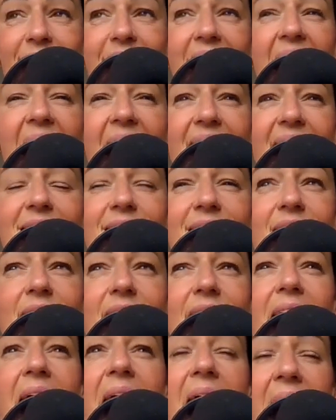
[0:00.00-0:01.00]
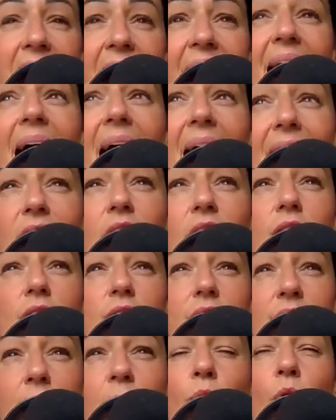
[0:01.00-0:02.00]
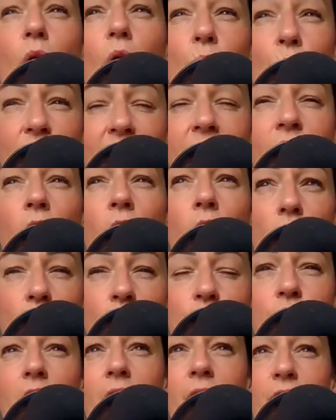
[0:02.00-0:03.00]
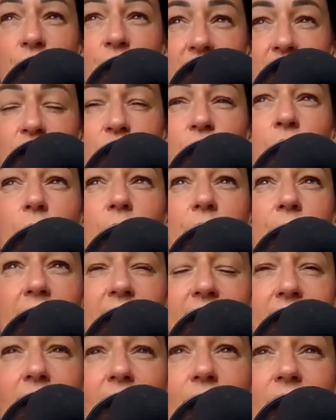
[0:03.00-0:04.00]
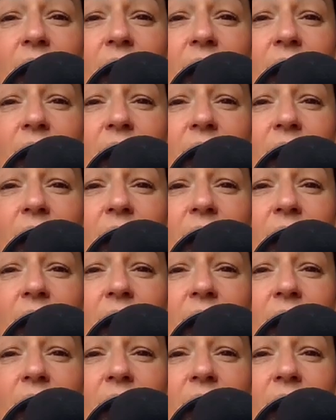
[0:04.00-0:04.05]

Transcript: And I had a real harsh conversation with myself.